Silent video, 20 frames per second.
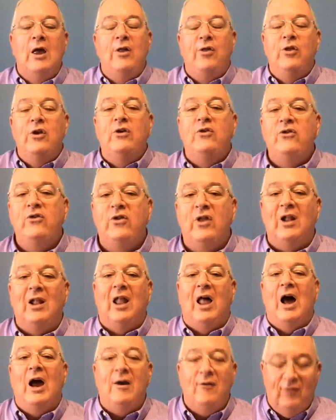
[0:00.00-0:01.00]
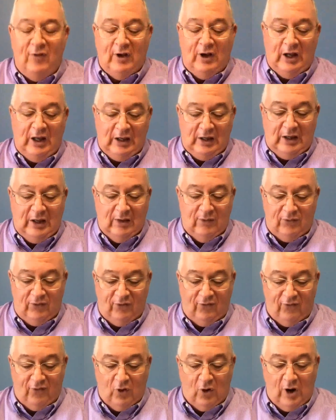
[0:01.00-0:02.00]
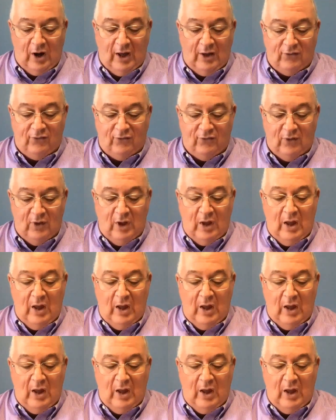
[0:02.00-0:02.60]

This is the life that he gives for us.